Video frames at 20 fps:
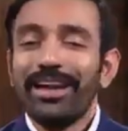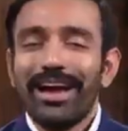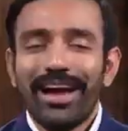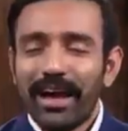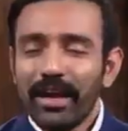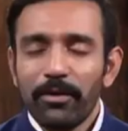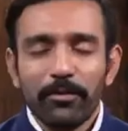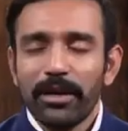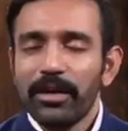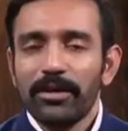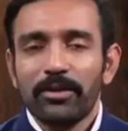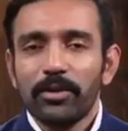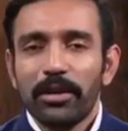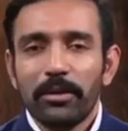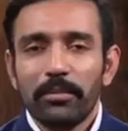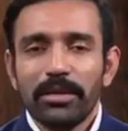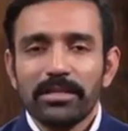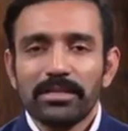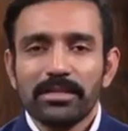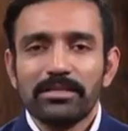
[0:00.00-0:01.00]
When I went
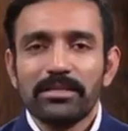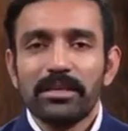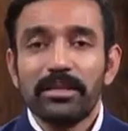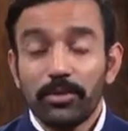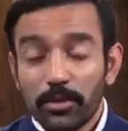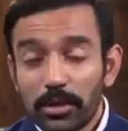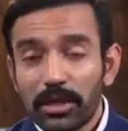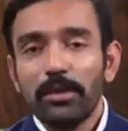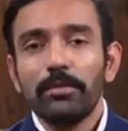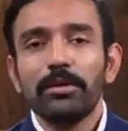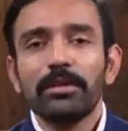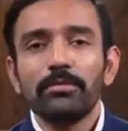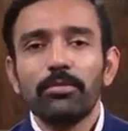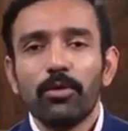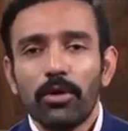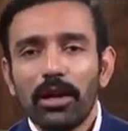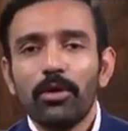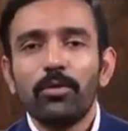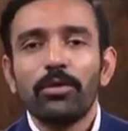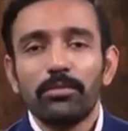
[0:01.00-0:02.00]
to MS and said, you know, give me
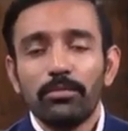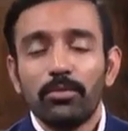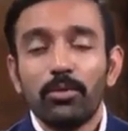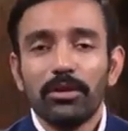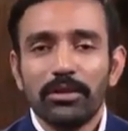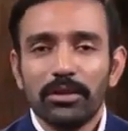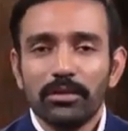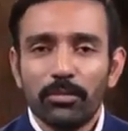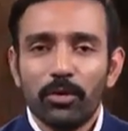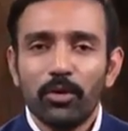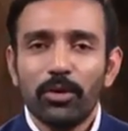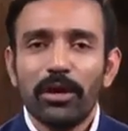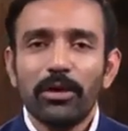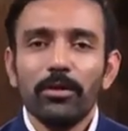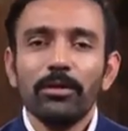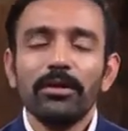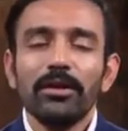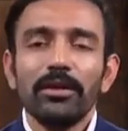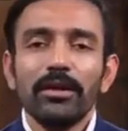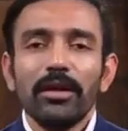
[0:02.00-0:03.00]
the ball, I want to bowl in the
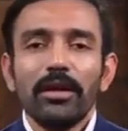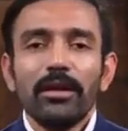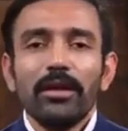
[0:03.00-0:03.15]
bowl out,